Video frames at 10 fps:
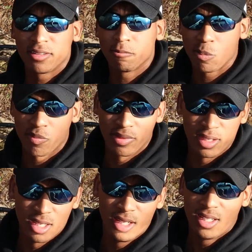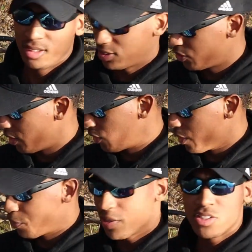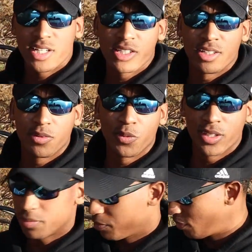It's a great presentation in the winter,